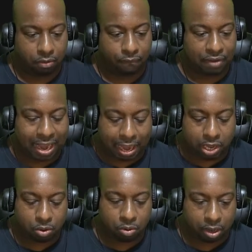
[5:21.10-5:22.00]

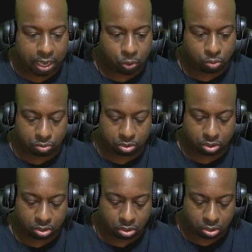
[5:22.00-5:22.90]
Value equals
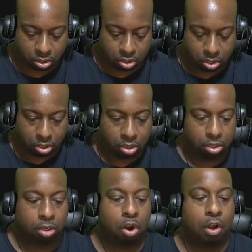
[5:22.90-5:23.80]

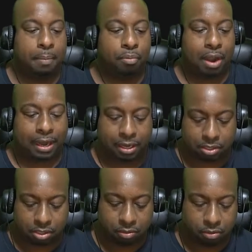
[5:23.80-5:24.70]
curly
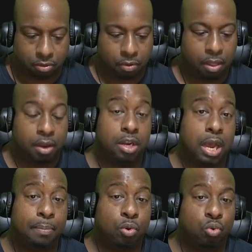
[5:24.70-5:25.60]
brackets,
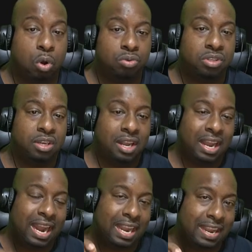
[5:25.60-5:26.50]
double quotes,
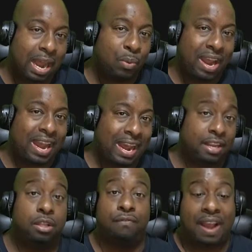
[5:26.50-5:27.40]
and now we
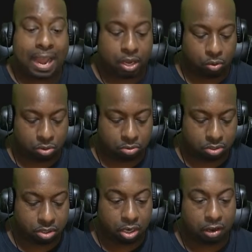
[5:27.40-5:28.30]
add the
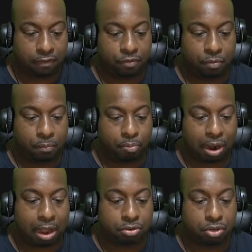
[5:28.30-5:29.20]
values of
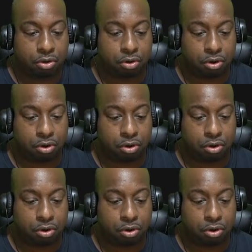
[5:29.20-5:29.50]
browser,